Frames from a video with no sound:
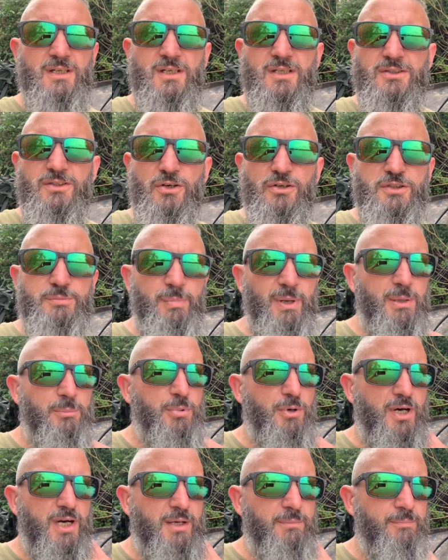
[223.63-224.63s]
Nice big
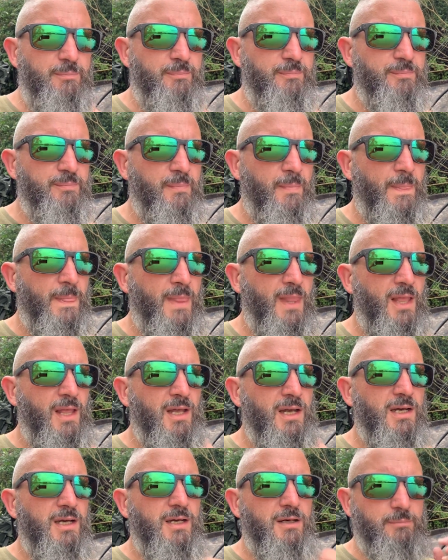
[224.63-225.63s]
bream.
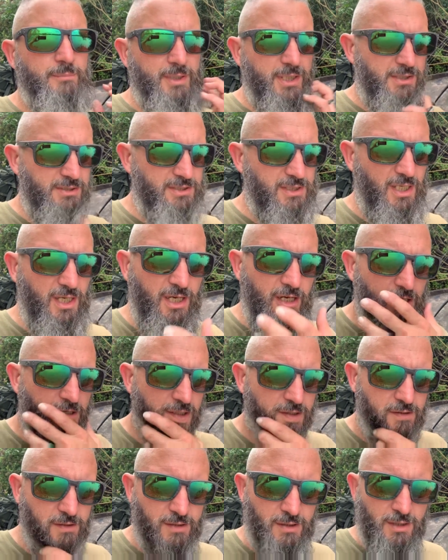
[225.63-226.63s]
But
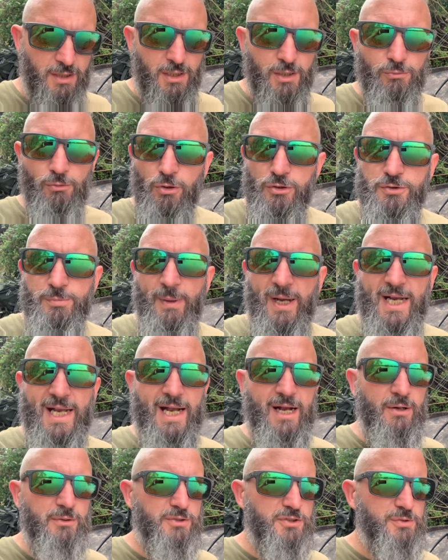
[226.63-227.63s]
rod's back
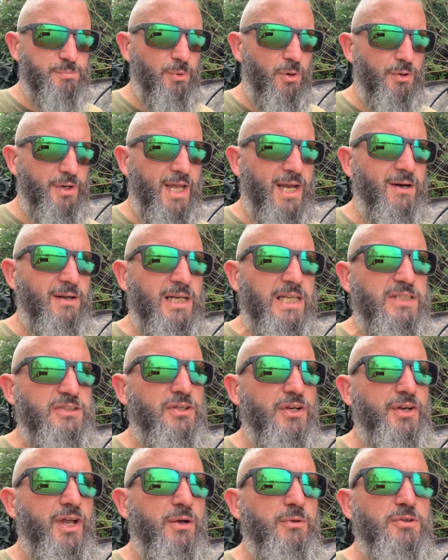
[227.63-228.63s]
out on the spot now. At least
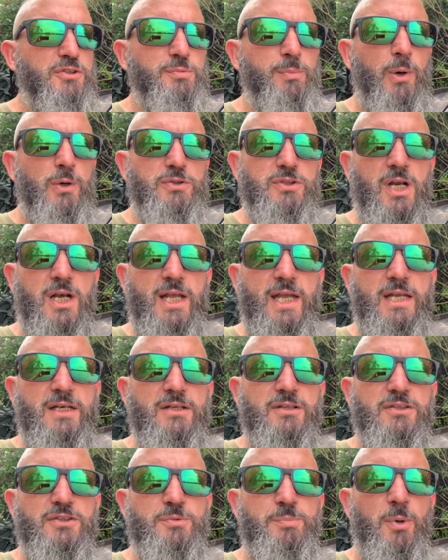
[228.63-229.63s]
I know the spot's clean
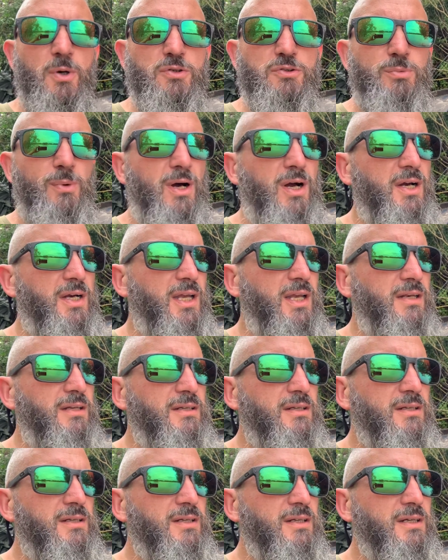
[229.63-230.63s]
and the spot's working.
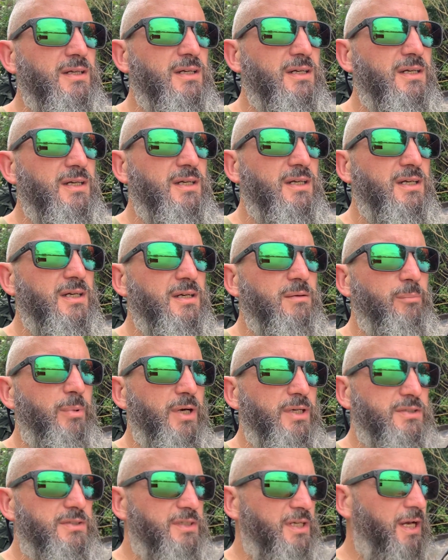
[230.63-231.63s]

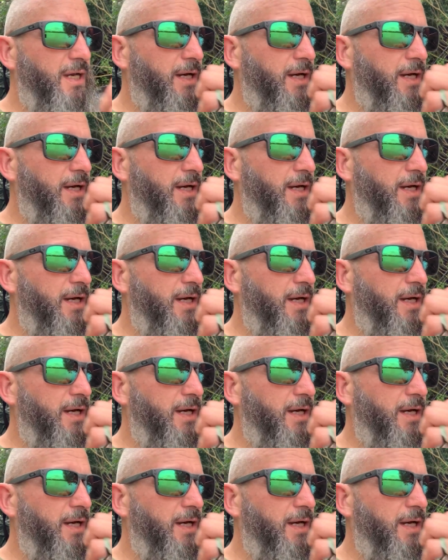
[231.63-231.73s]
But